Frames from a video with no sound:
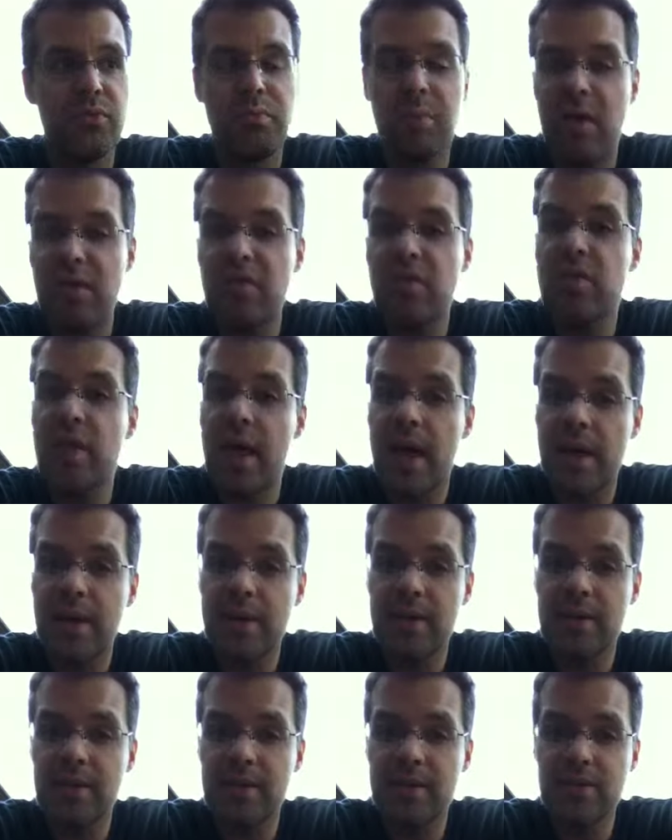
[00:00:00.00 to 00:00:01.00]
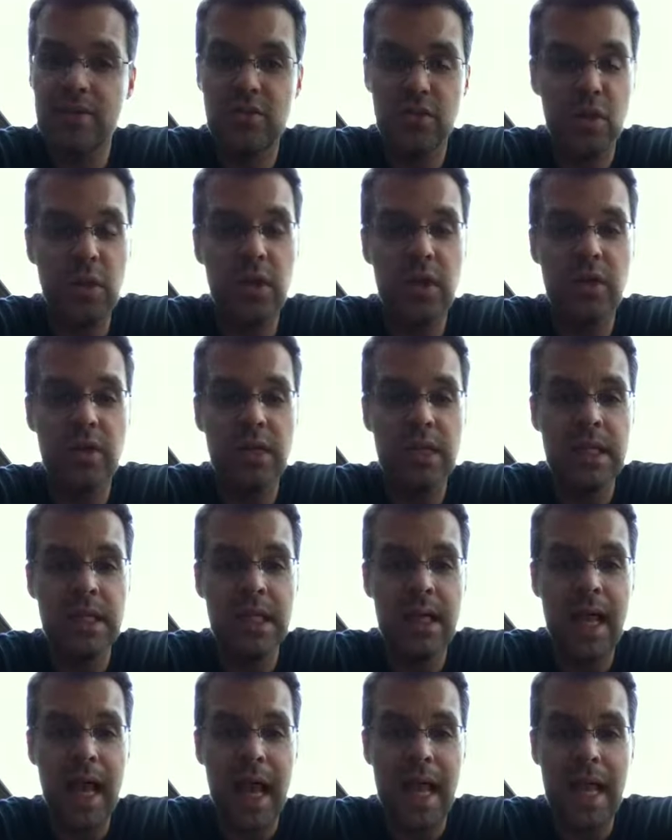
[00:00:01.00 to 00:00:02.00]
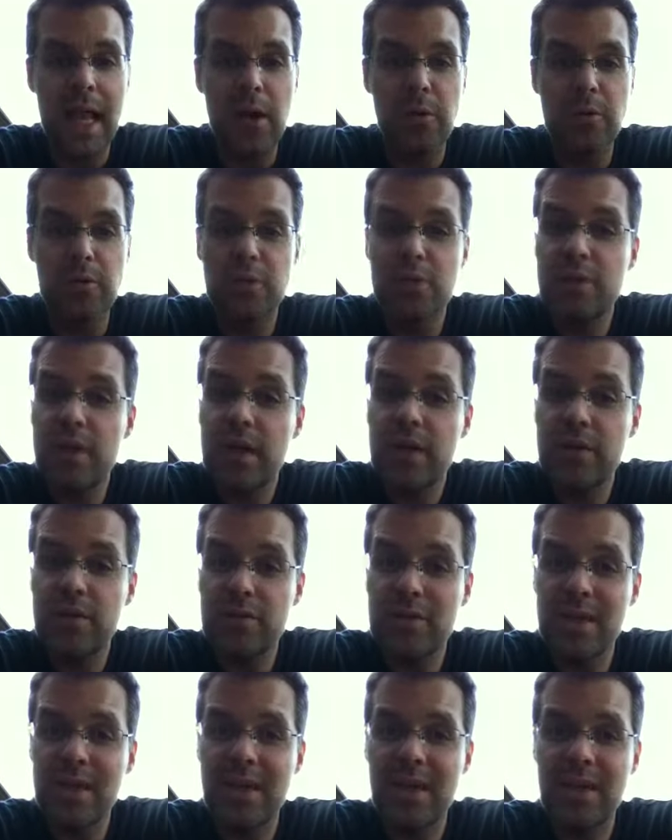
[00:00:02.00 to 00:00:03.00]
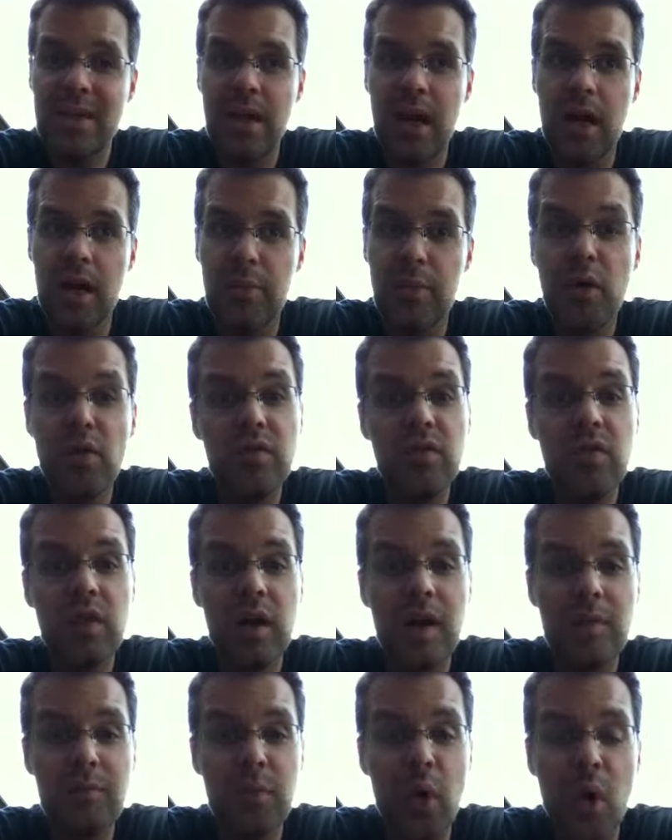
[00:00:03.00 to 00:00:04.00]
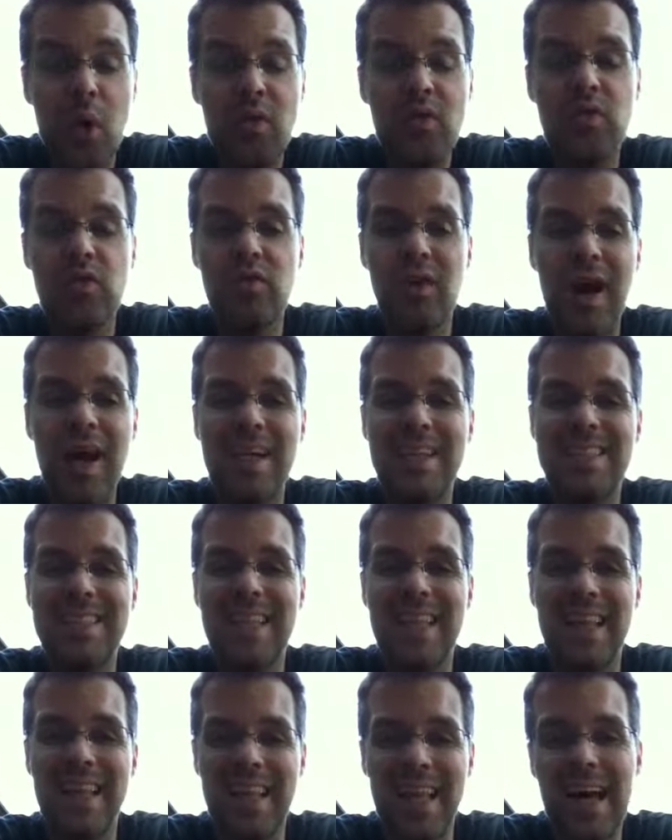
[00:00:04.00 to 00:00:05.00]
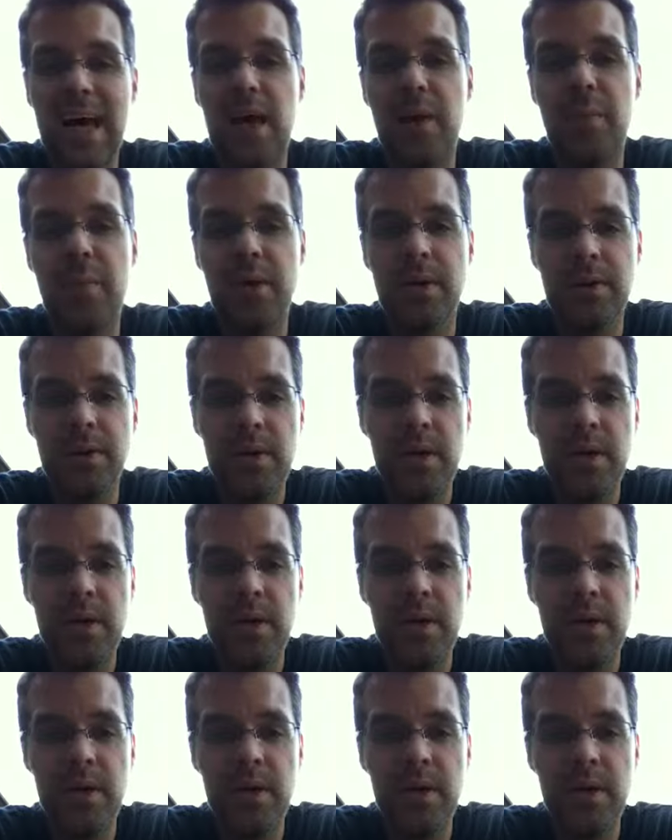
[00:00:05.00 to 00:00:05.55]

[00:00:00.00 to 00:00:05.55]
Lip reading: buffer that soil, and I will do that using pulverized lime,